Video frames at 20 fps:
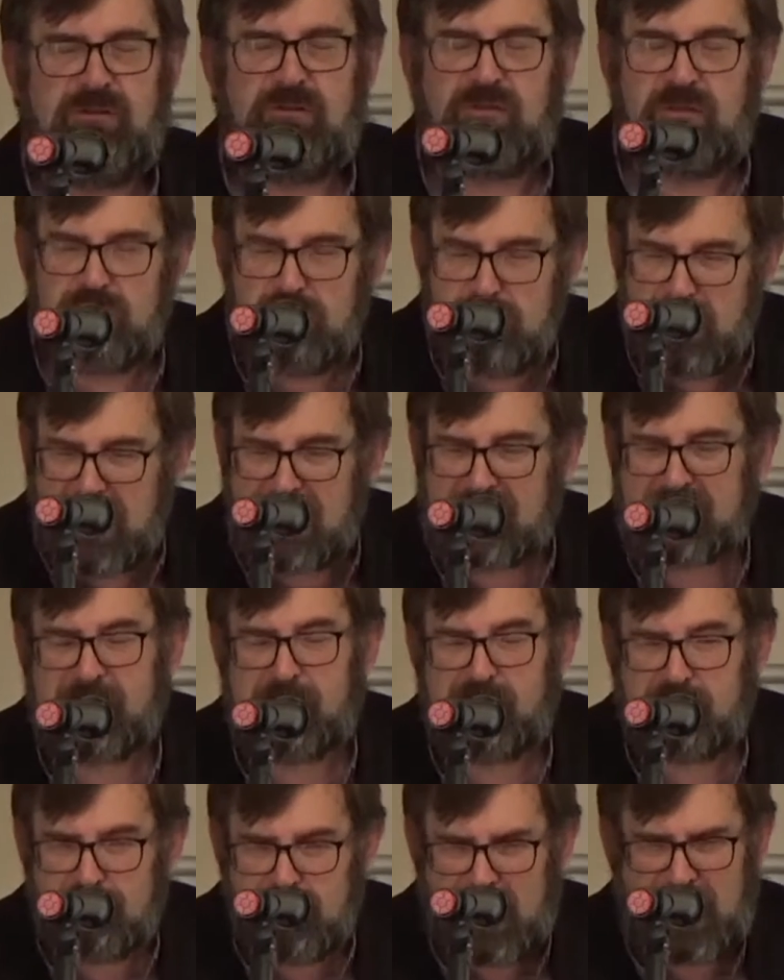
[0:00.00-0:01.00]
to make
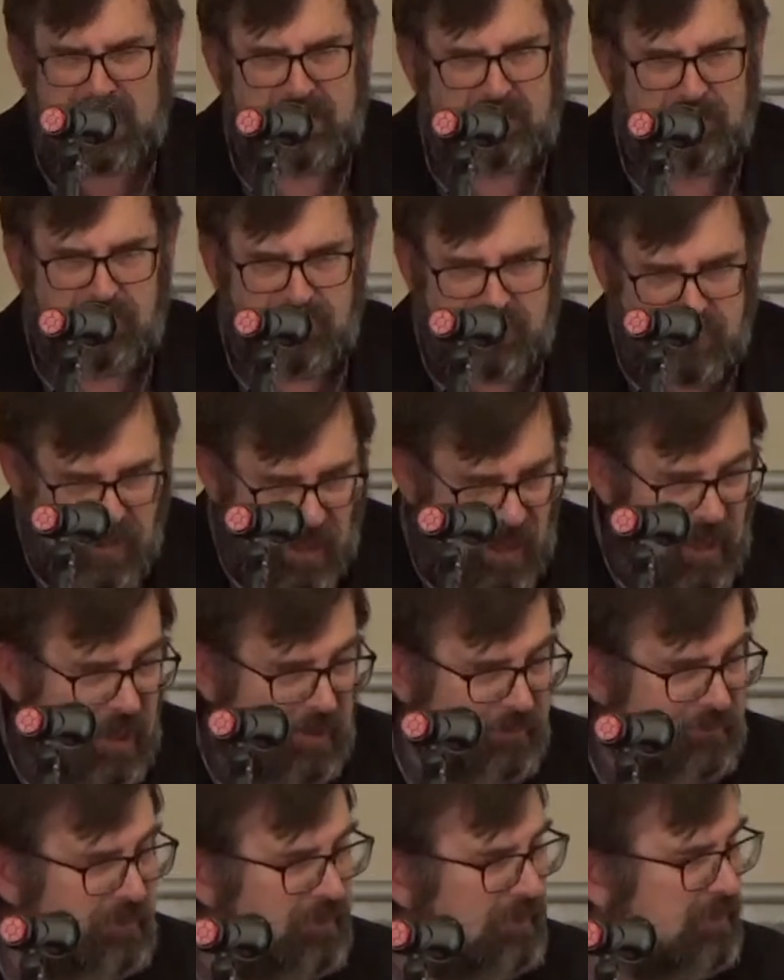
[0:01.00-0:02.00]
them right with
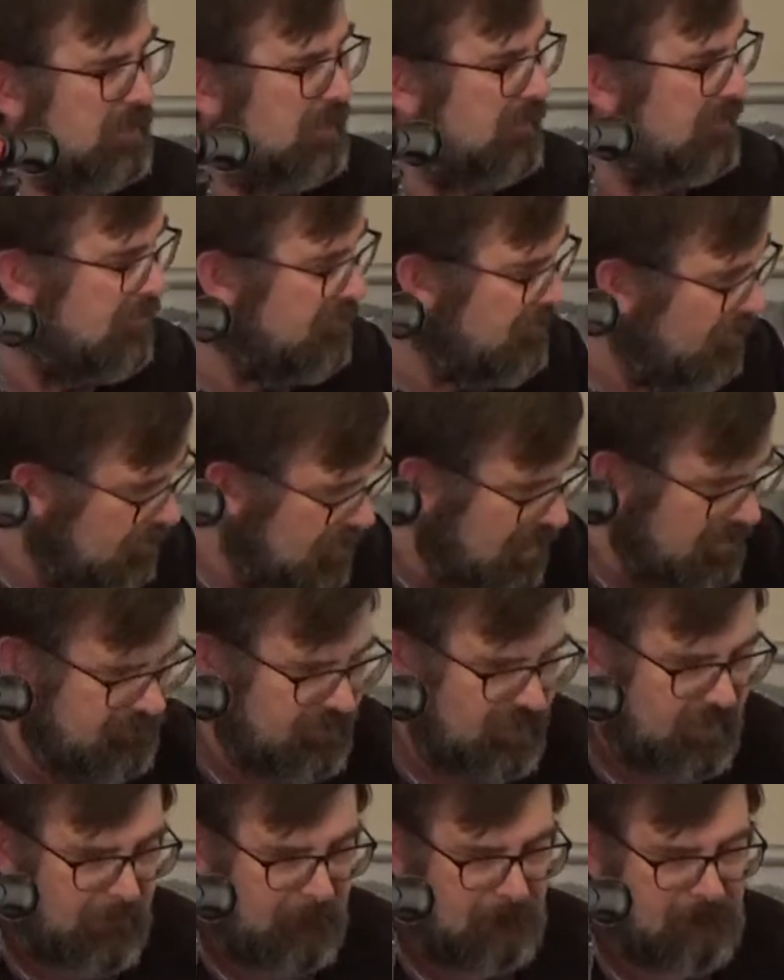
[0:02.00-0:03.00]
God
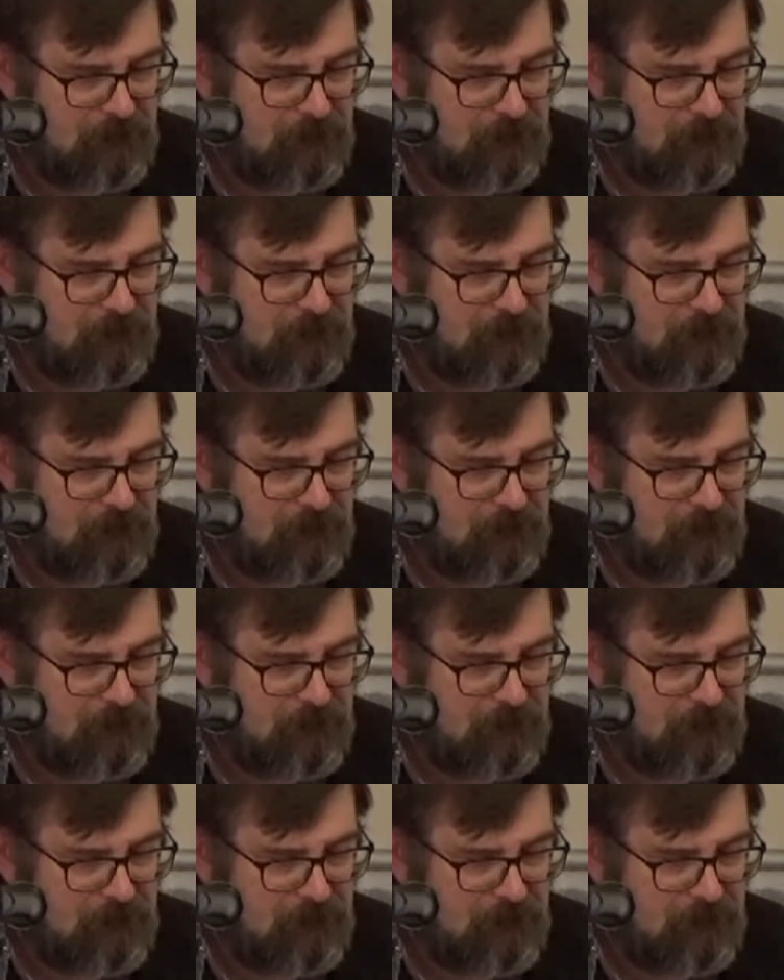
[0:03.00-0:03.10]
forever.